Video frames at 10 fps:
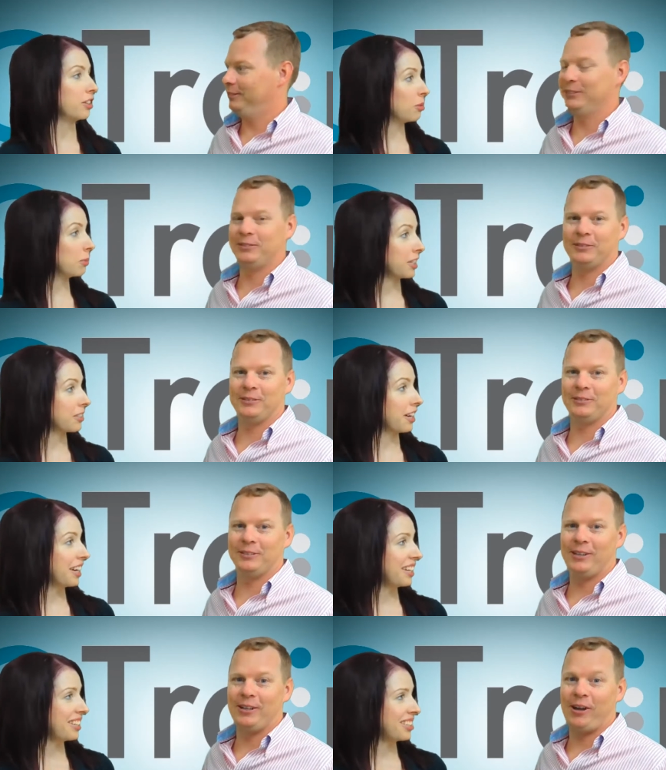Speaker 1: it, and you're a bit
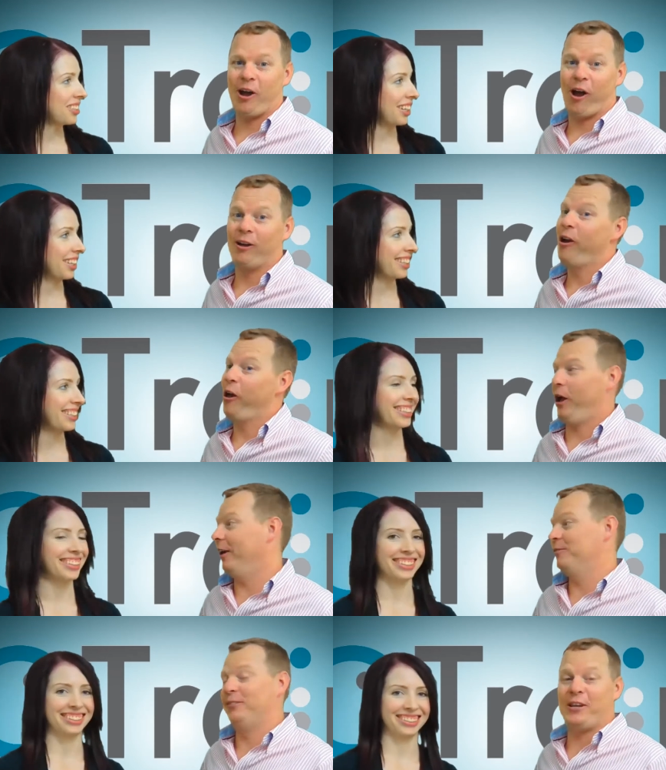excited, aren't you, Shane?
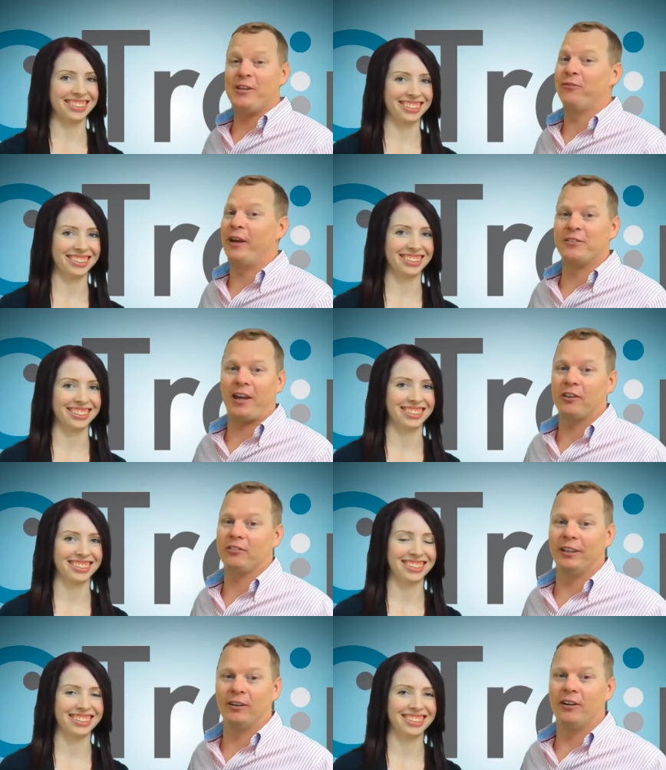
Speaker 2: Uh, it's
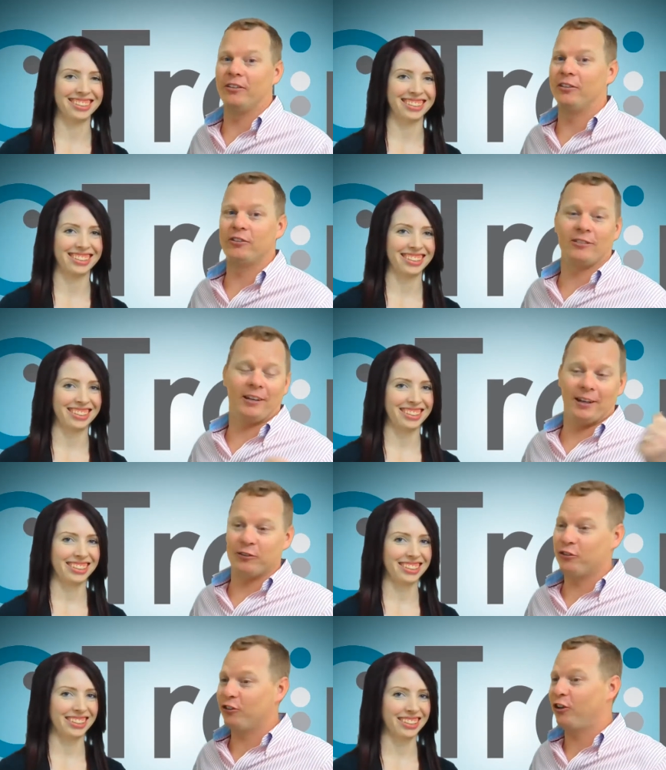fantastic, guys. It's uh,
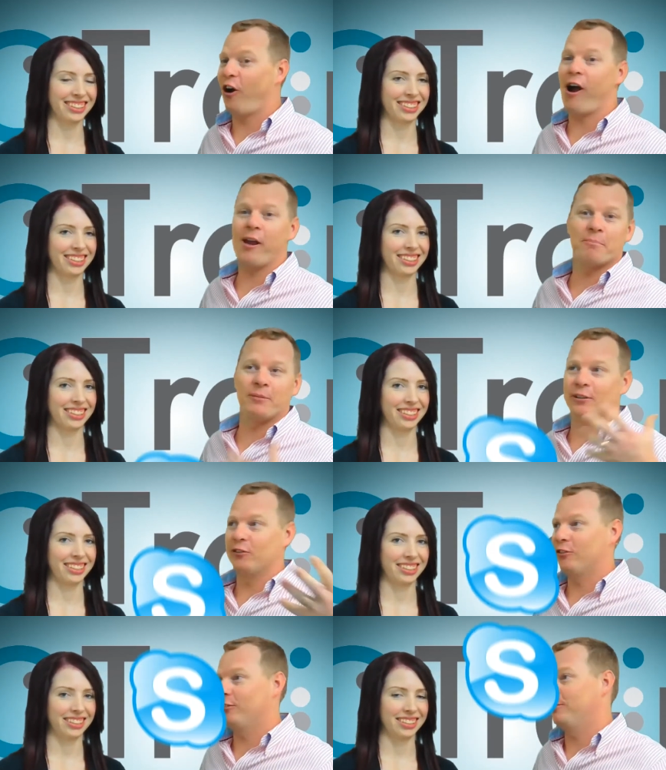Skype,
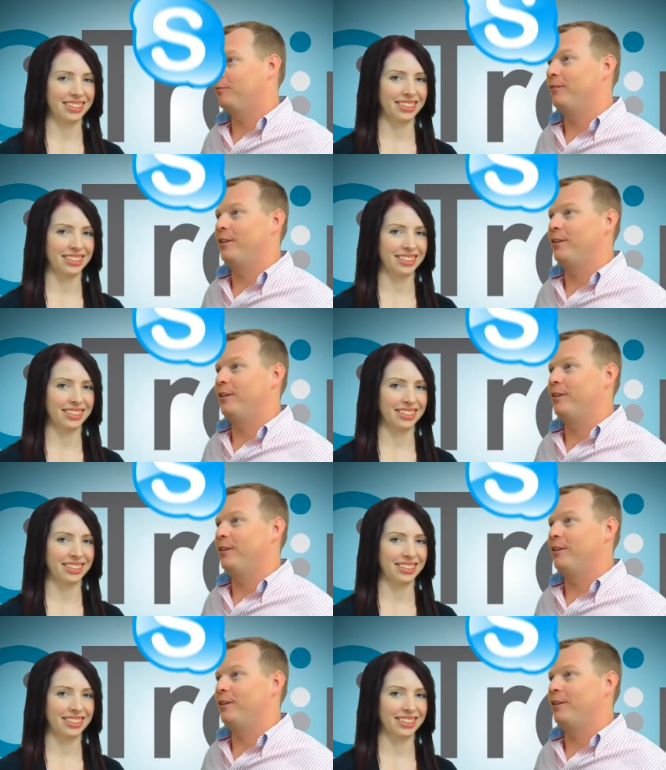it's